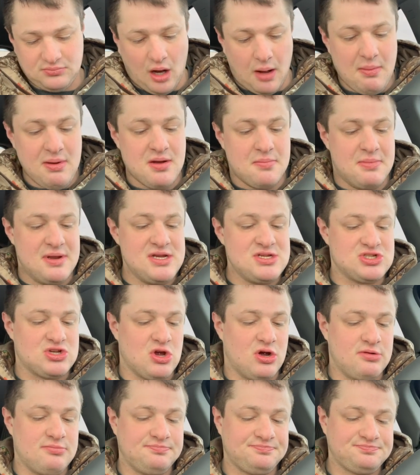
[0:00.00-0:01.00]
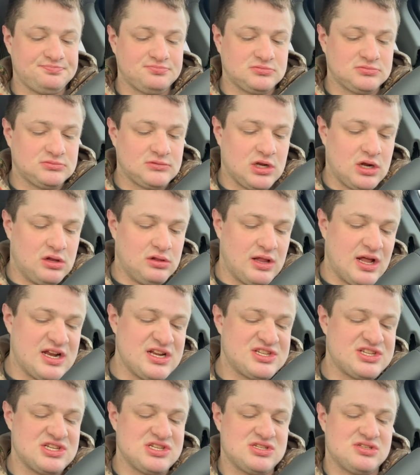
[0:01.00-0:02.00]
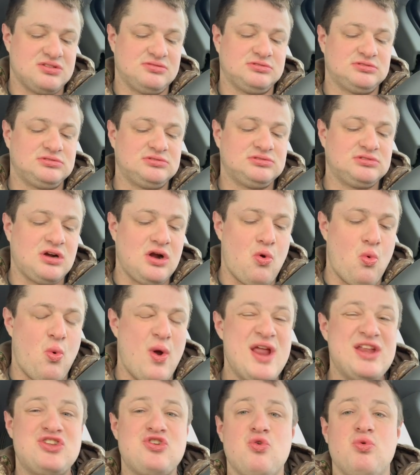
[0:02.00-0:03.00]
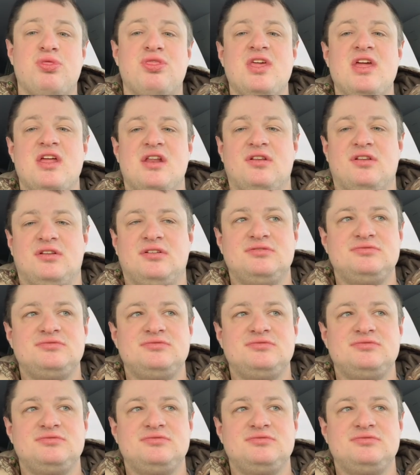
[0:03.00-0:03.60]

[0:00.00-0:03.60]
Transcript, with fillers: I mean, the meat's good. Lettuce is way too thin.